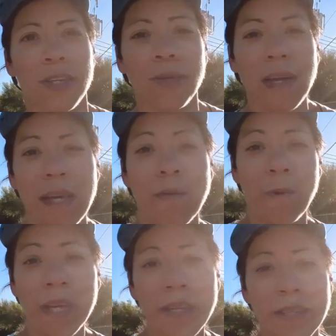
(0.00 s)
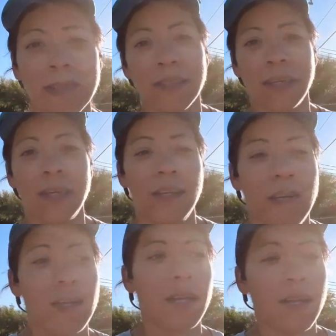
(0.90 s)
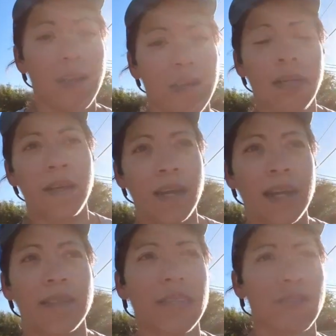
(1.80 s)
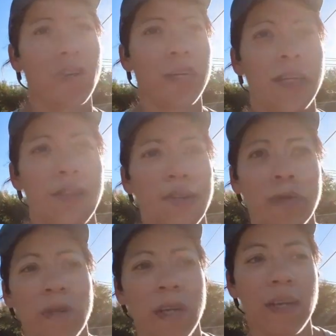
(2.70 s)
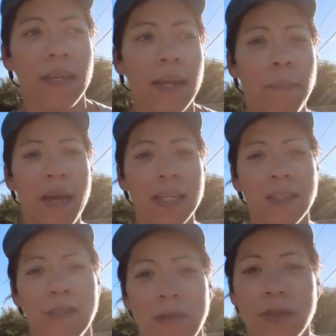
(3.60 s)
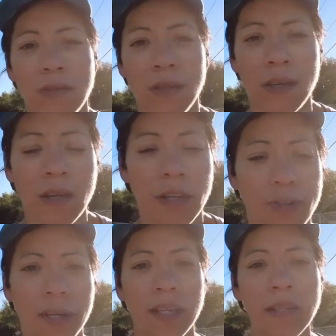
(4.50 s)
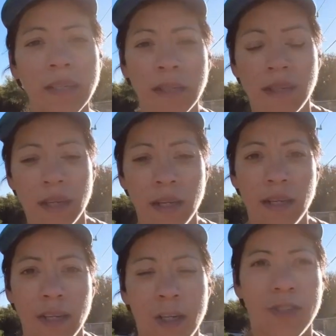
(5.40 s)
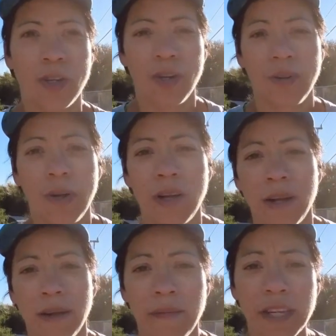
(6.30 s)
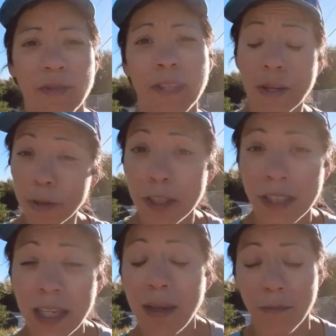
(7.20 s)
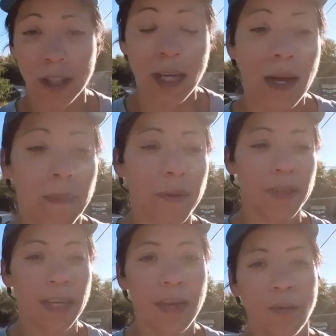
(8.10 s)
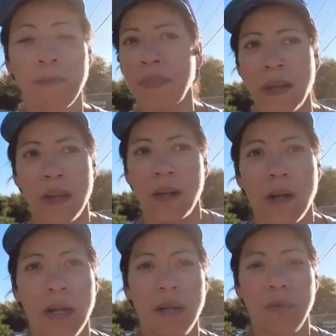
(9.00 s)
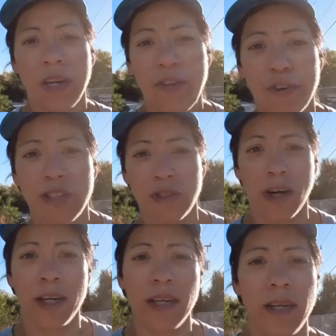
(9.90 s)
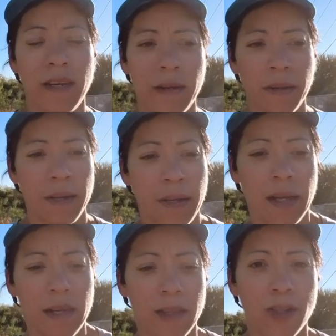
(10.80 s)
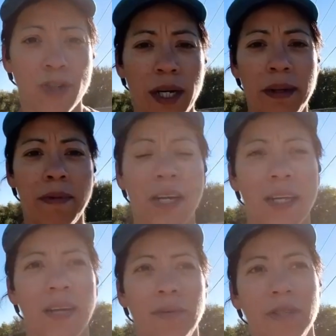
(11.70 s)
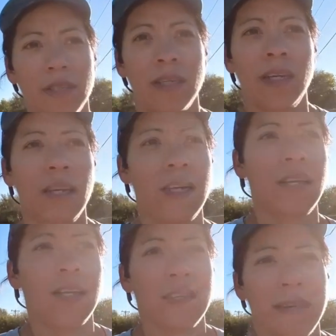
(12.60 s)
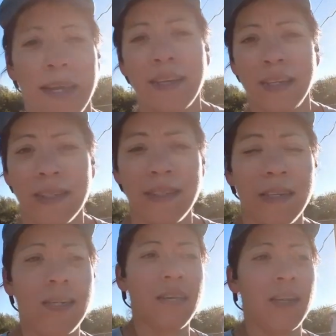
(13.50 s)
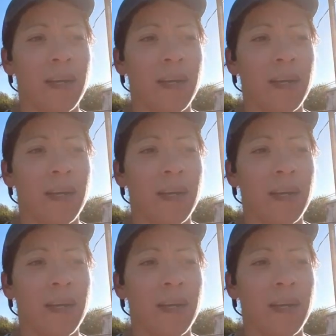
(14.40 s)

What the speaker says: 8 weeks as I started getting back into this training. So that's really cool to see. I'm really happy with that. When I first started this training block, I was taking it easy